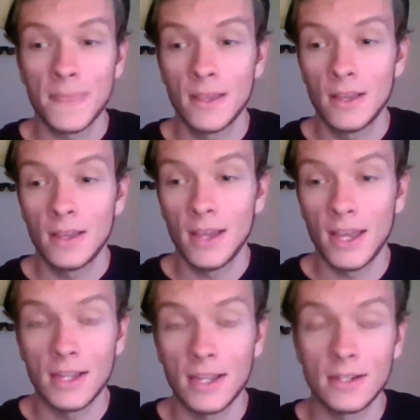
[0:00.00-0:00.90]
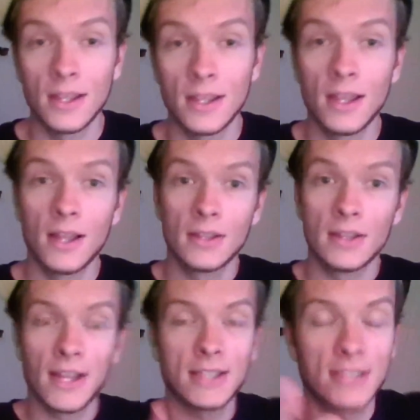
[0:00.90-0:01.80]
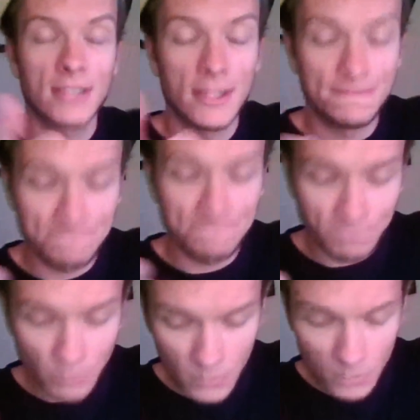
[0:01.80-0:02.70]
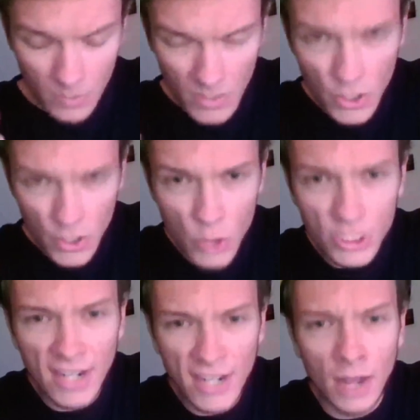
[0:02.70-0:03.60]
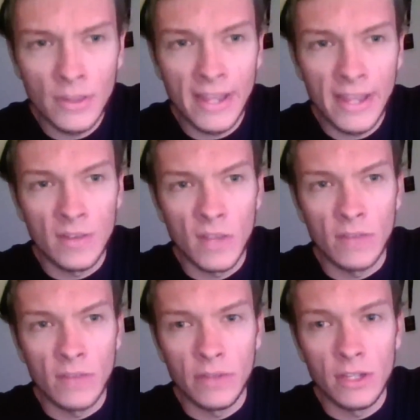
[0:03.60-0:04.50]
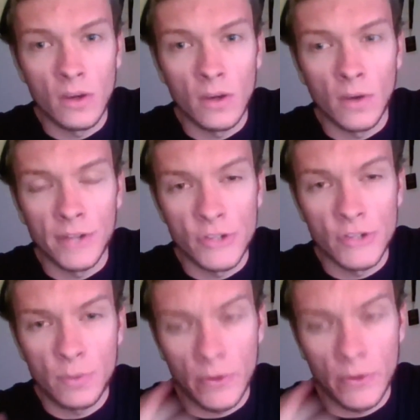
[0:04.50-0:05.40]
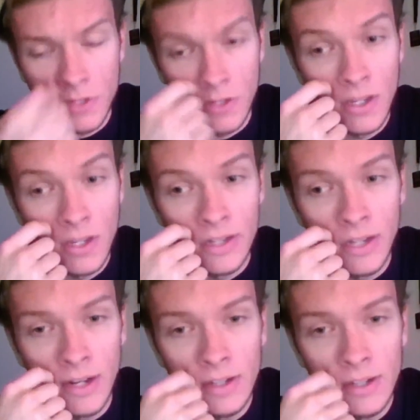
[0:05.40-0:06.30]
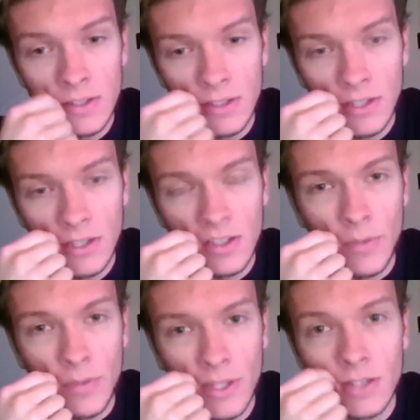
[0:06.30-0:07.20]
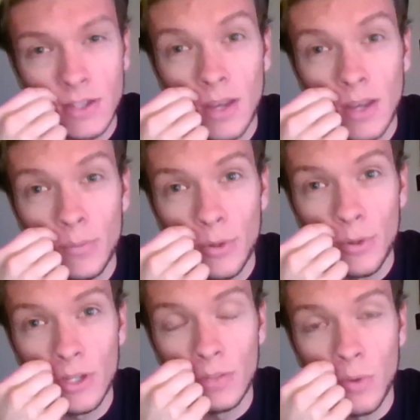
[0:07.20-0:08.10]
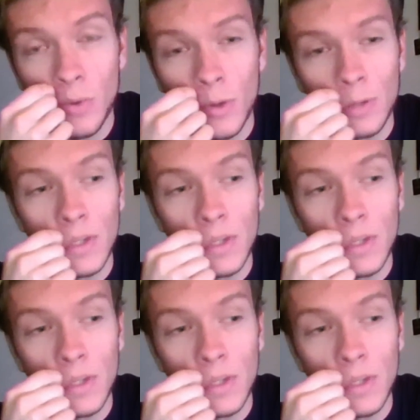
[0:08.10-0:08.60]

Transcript: and like I said, go check out that video I just posted. It is something that's pretty important to me,